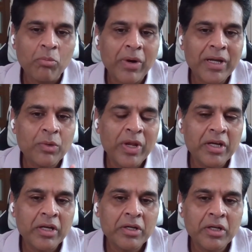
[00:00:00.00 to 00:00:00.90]
But
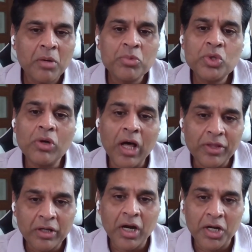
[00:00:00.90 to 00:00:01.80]
when it comes to
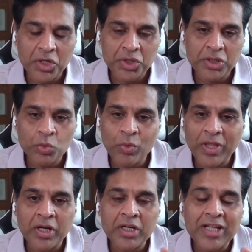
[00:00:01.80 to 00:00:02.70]
other conditions,
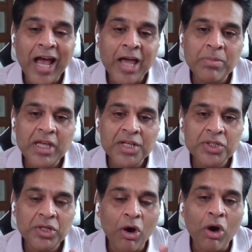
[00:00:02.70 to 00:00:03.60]
whether it's
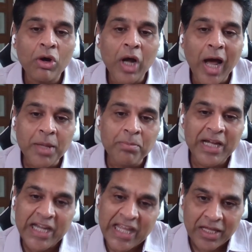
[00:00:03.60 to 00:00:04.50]
IBS or
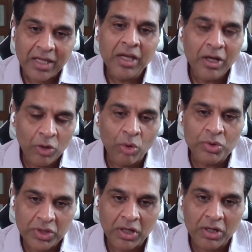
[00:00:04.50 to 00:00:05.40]
IBD,
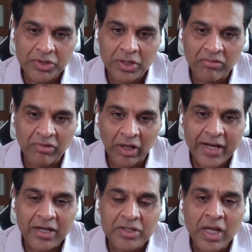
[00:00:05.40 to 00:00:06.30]
Crohn's or ulcerative
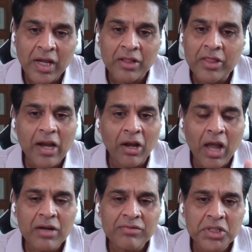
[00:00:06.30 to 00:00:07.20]
colitis, there are a
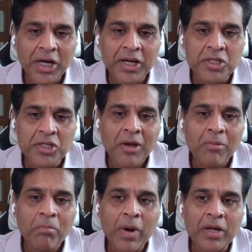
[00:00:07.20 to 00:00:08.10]
lot of studies,
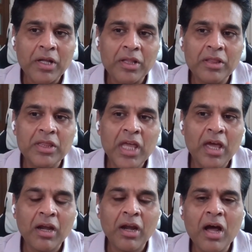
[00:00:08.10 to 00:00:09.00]
but
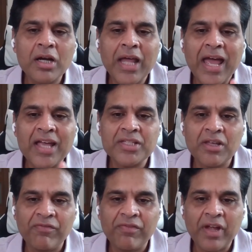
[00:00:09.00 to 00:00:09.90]
they are not as
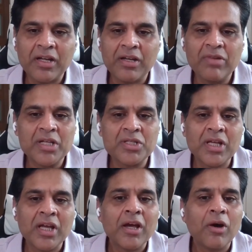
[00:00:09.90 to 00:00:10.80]
effective as